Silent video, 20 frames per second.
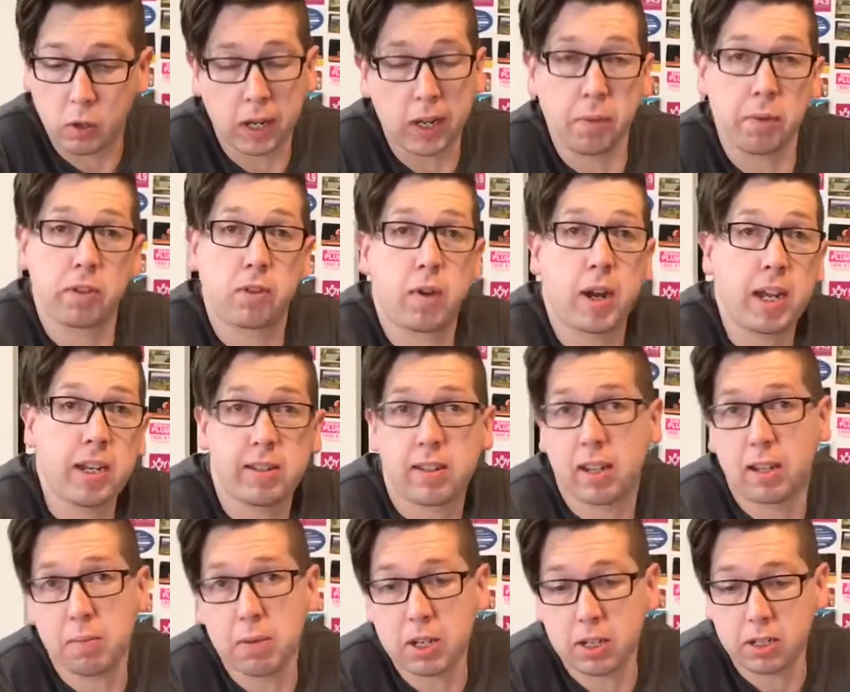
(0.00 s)
Cooking with Craig
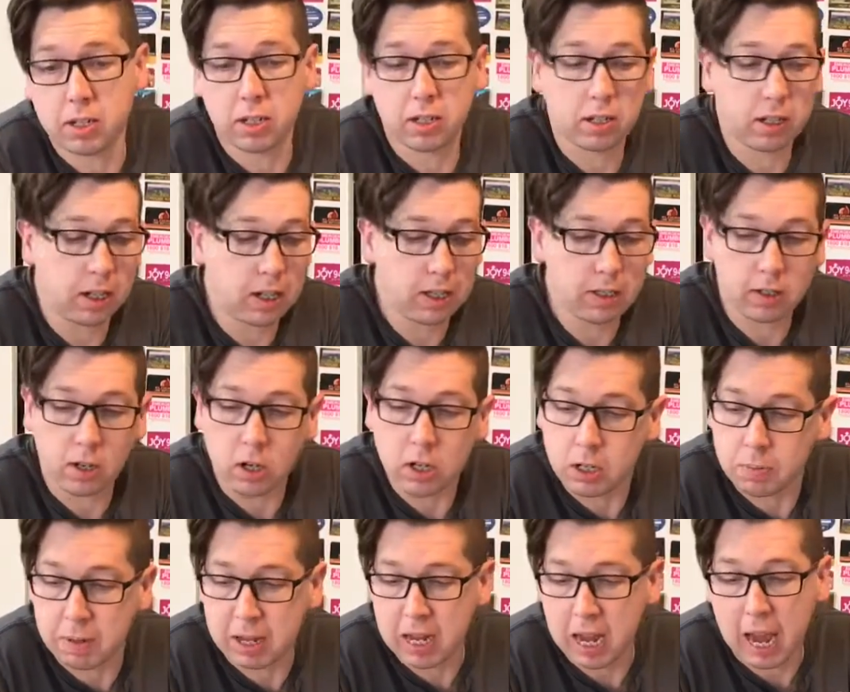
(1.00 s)
segment. It's going
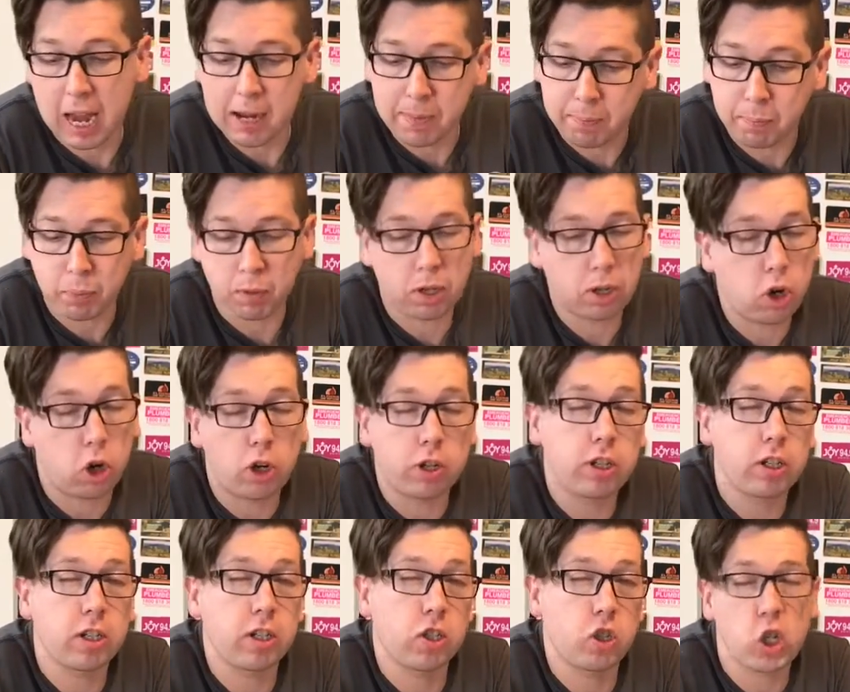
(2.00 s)
to be
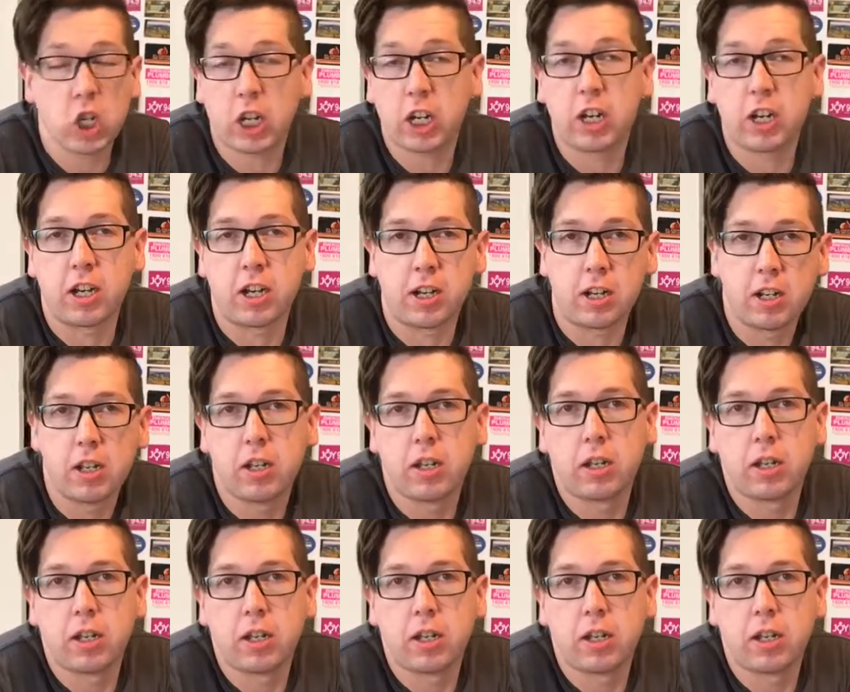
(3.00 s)
apricot chicken.